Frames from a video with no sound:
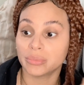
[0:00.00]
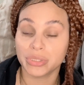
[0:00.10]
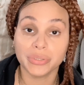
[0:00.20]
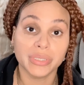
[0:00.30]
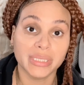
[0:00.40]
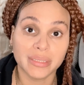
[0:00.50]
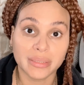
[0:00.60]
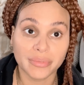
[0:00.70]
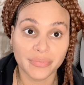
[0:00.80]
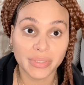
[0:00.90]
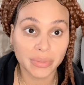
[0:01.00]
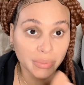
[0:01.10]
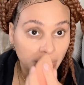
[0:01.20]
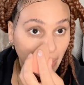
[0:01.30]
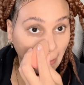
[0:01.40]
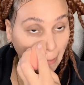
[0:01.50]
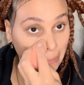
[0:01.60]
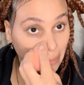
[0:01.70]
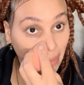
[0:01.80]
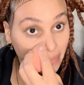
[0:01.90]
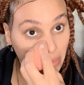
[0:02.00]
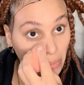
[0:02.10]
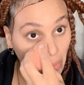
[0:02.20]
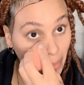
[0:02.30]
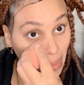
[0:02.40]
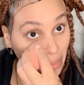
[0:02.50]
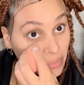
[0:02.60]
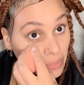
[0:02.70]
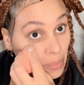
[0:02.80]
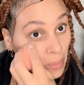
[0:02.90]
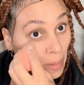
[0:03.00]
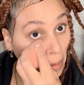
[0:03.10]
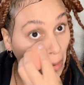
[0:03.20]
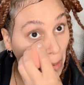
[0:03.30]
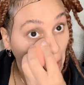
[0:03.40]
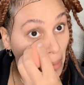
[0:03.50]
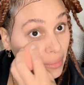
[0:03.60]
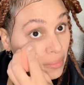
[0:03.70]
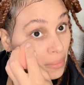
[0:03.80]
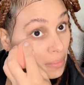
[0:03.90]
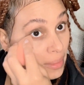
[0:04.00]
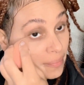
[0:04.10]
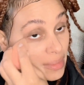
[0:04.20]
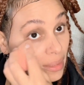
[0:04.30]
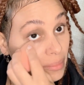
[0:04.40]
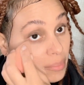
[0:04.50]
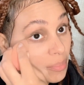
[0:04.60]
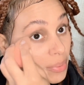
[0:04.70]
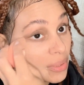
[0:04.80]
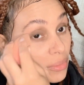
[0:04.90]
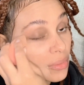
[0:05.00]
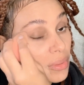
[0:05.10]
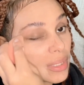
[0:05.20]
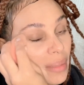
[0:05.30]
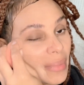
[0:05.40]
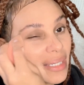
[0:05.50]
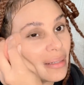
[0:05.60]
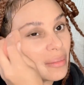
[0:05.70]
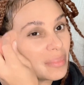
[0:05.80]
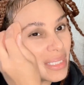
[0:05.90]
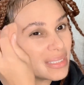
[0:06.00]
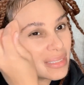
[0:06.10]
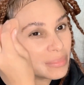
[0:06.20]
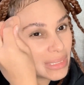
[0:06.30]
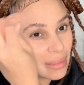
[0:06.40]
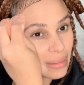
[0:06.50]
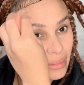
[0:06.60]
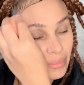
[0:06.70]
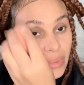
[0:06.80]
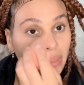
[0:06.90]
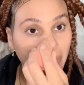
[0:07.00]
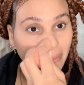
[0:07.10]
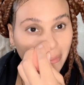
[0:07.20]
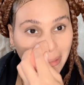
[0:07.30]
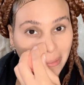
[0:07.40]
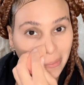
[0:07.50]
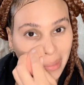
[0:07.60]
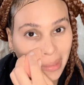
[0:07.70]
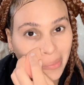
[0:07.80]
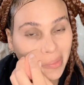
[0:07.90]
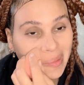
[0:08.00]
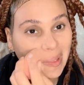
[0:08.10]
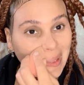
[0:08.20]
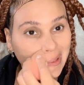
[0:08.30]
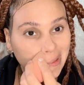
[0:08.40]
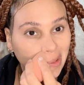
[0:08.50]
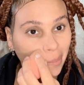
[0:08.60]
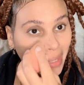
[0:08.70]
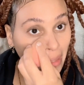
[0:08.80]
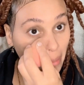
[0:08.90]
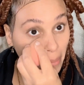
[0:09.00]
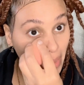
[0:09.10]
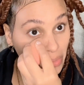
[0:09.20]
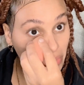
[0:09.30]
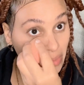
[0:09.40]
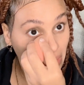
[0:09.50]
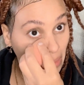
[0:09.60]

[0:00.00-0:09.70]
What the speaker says: when you're in the field and you have to do an open house real quick, you don't have time to be putting on all that makeup, and sometimes you running around all day so your makeup melts,